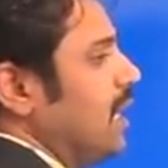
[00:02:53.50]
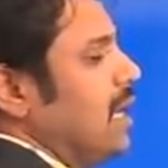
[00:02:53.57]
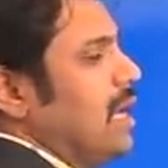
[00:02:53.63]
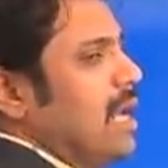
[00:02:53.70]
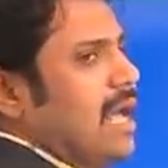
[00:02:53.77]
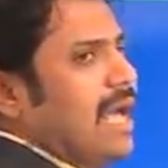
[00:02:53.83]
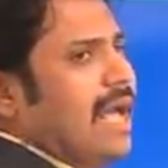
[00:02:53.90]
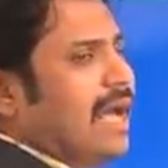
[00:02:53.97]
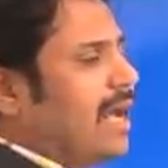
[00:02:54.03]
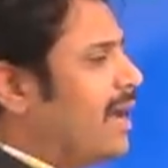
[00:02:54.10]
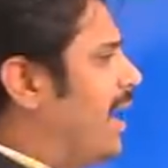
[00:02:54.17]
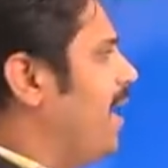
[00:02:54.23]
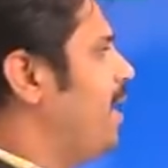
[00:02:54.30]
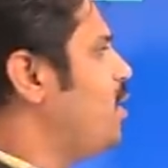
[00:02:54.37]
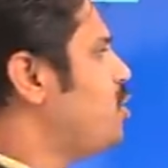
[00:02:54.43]

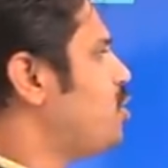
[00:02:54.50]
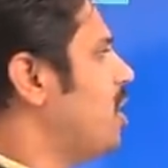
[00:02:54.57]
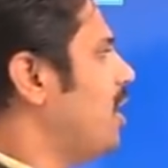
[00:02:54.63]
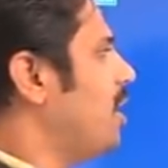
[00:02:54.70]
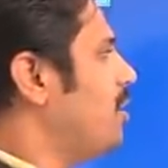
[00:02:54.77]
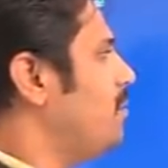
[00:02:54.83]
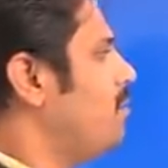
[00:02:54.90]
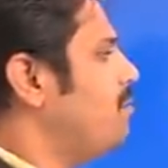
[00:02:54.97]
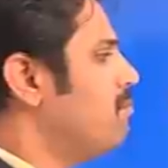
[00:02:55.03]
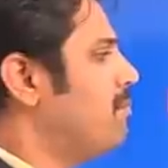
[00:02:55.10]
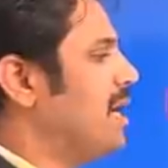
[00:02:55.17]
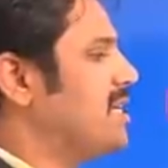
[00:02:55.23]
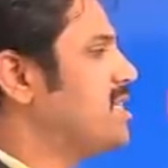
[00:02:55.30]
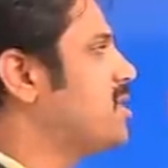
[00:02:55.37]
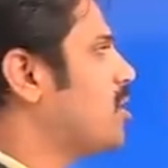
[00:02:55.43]
Condition must
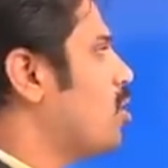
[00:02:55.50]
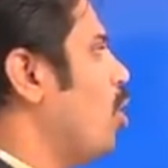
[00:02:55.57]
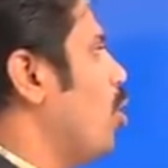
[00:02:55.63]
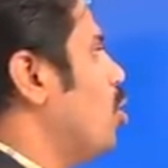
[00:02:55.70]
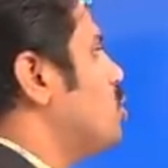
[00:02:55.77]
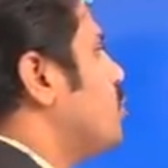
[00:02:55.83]
close with